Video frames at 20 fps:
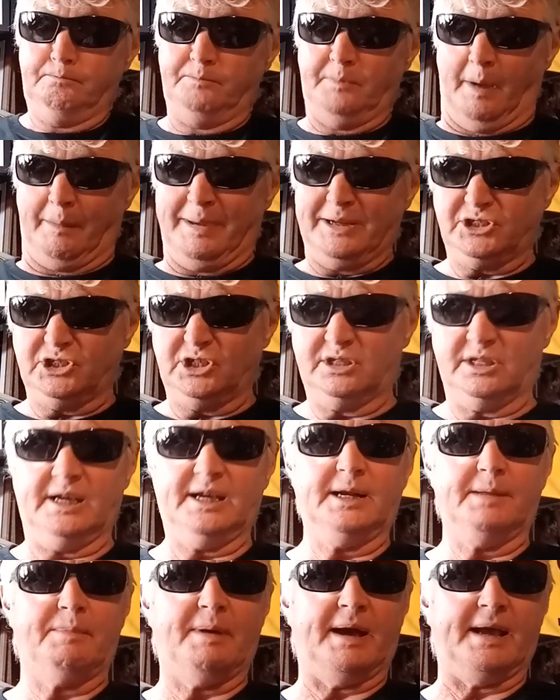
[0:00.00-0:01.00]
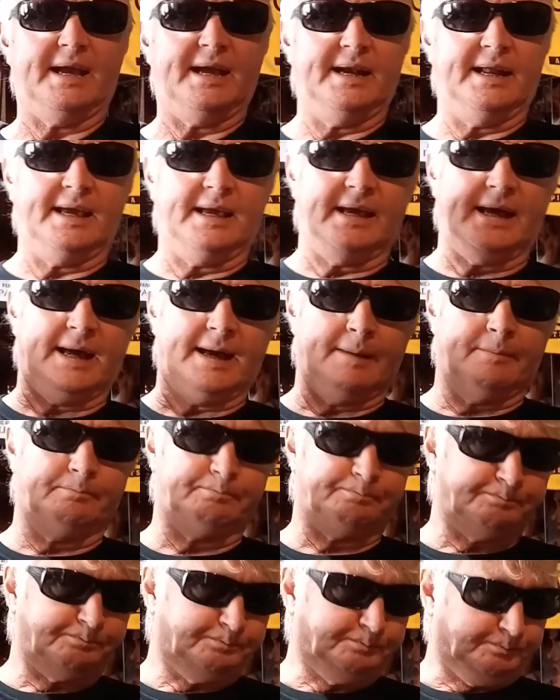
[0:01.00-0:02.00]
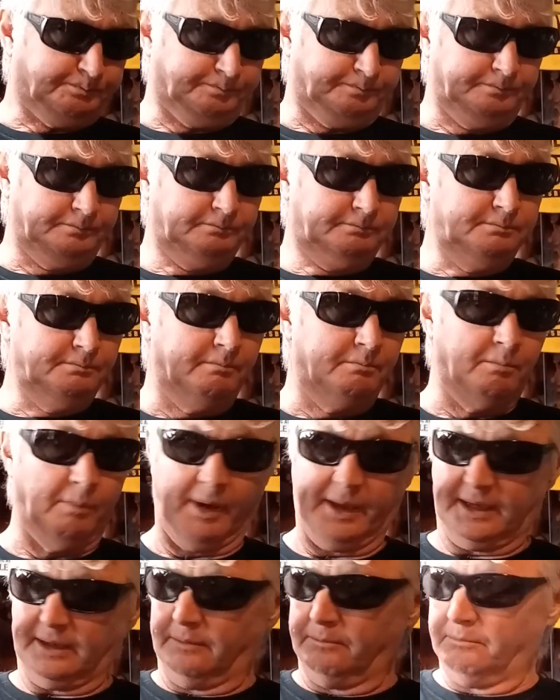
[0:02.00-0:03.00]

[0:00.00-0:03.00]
actually thinking about getting my